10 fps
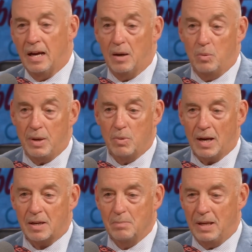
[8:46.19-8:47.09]
We
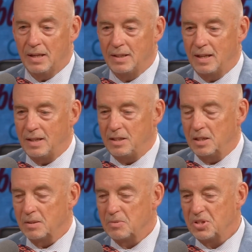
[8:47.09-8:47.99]
recommend that
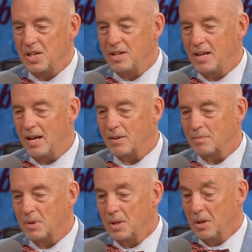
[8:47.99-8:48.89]
you send it
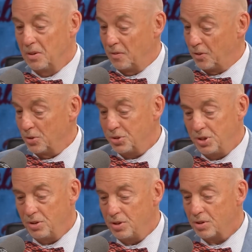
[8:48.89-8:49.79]
out the first
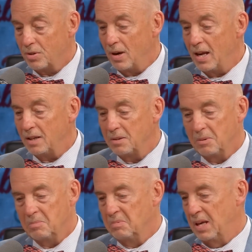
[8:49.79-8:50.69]
year of your grant,
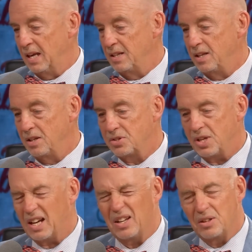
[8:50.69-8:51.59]
and then the
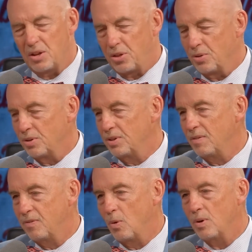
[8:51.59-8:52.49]
second and the third and the
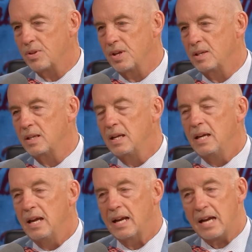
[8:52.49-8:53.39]
fourth, and
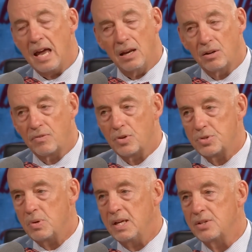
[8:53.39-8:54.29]
kind of look for
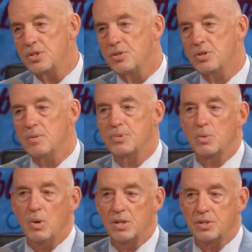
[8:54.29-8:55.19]
trends in terms of
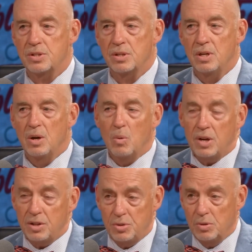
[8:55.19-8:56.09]
what are
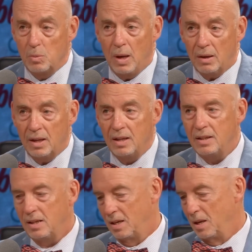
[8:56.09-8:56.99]
you doing well
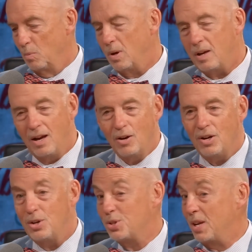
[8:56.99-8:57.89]
in, what
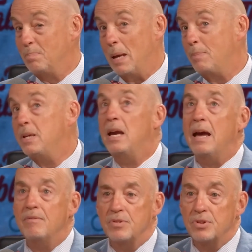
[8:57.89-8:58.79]
areas maybe you
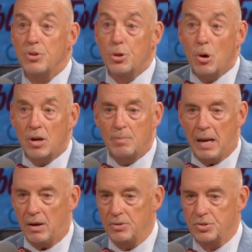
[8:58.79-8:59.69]
haven't thought
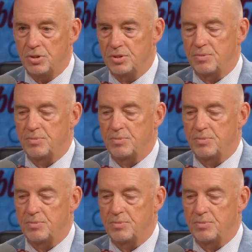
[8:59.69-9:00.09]
about in terms of